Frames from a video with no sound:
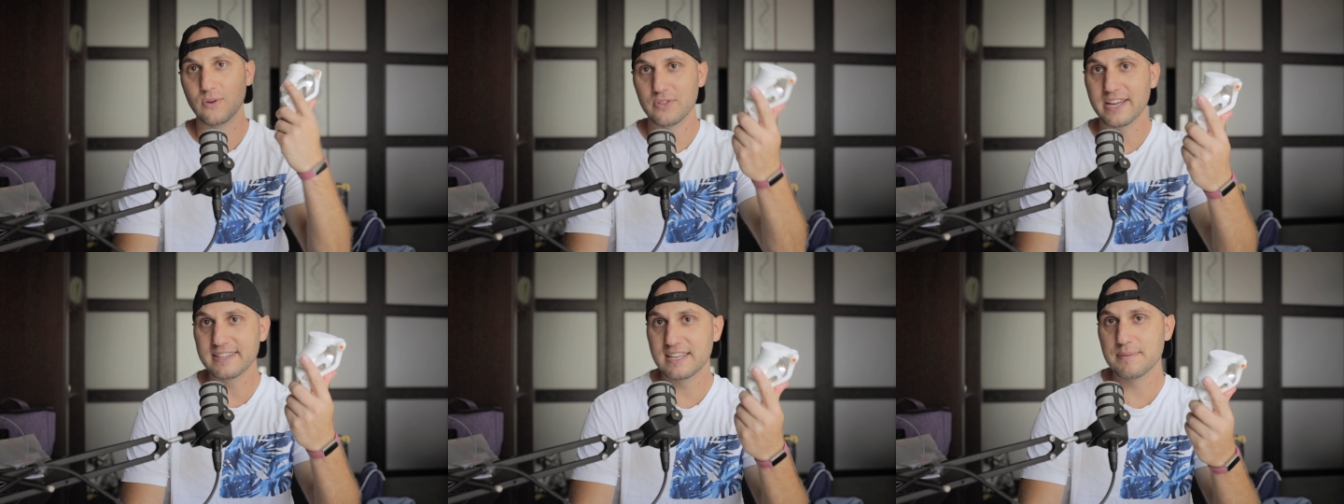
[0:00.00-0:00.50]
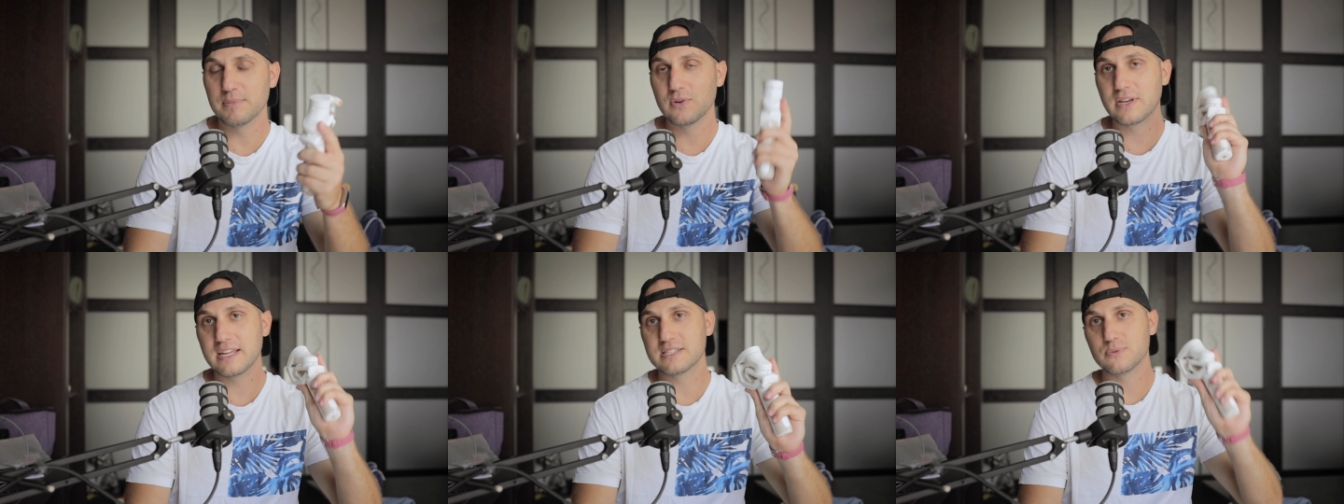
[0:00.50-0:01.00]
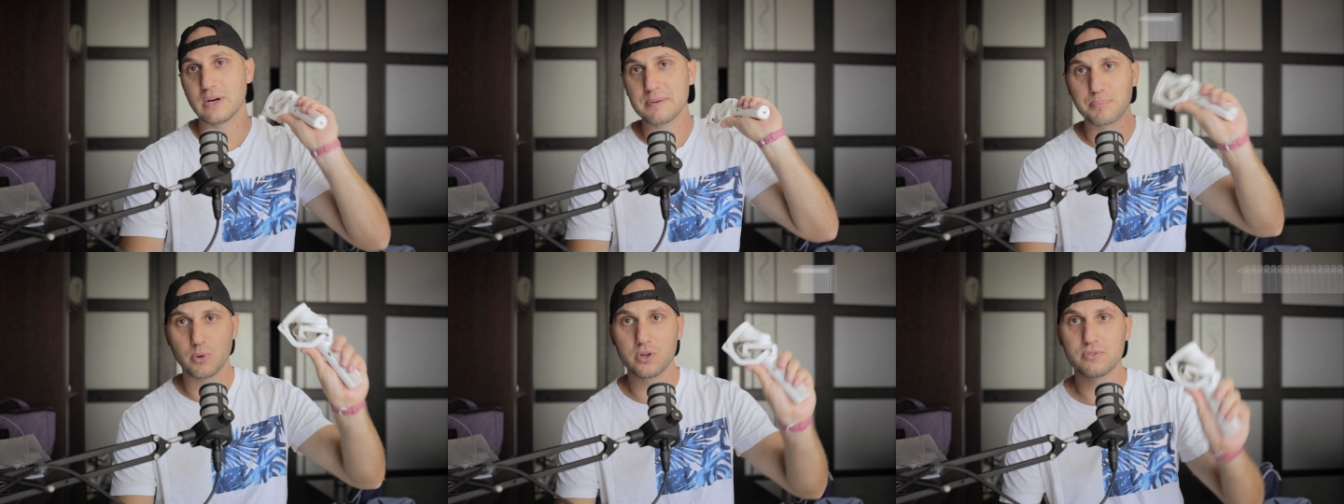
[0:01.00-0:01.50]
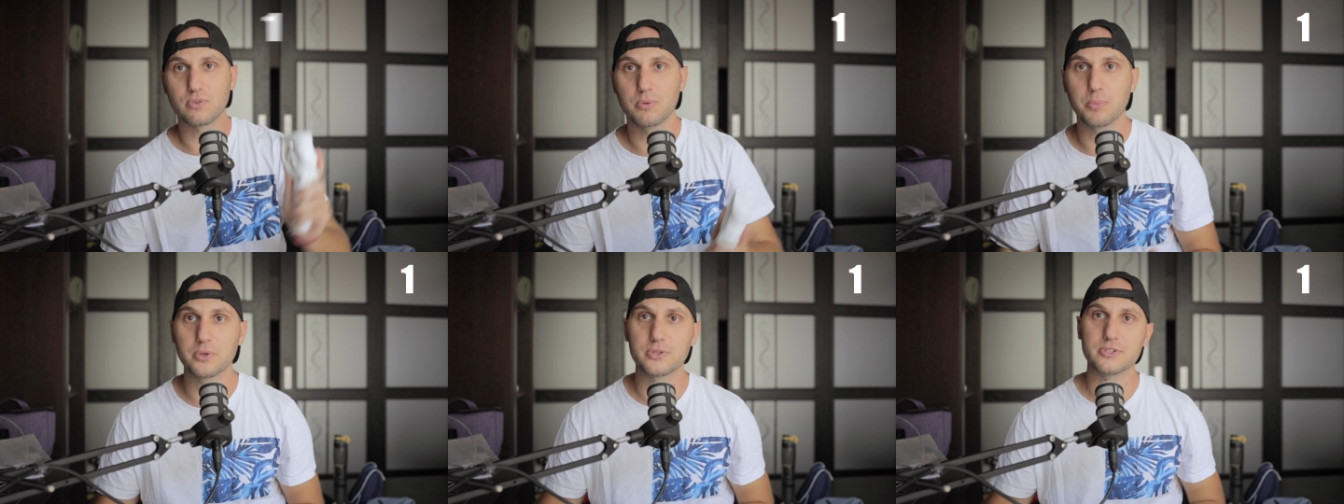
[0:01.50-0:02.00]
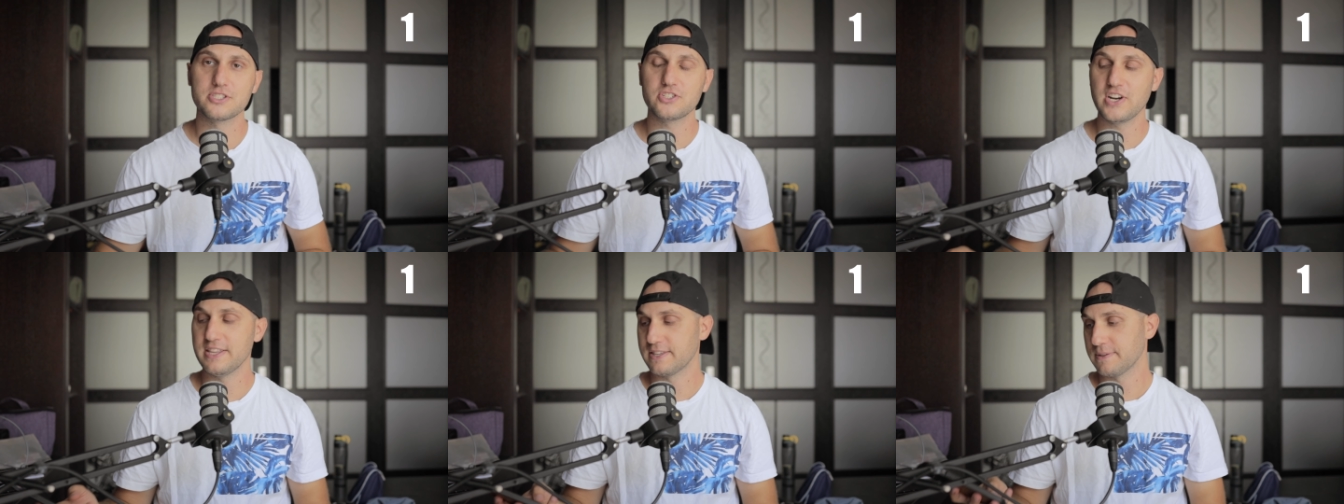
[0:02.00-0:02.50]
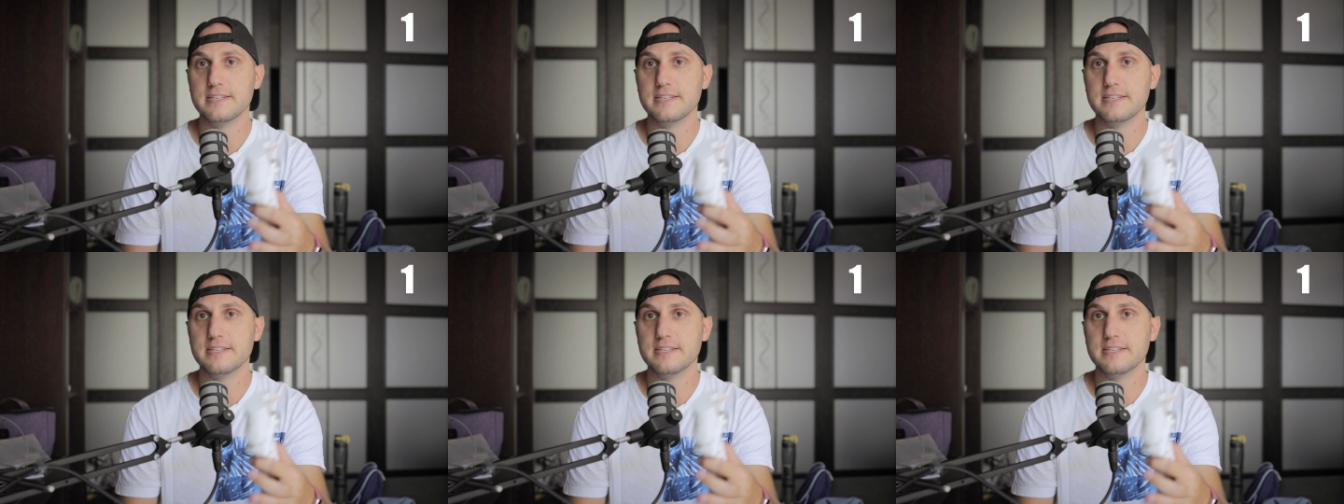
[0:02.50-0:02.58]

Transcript: So that gimbal gets 1 point for motor strength.